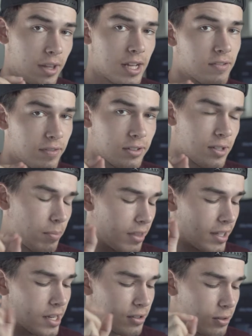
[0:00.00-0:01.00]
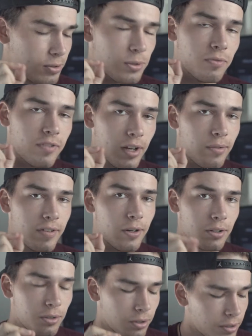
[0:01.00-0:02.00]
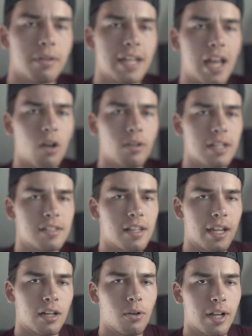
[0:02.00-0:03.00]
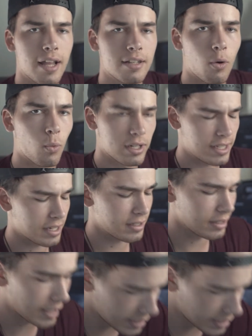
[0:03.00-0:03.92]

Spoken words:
that's something that's also very good. But now let's take a look at what's actually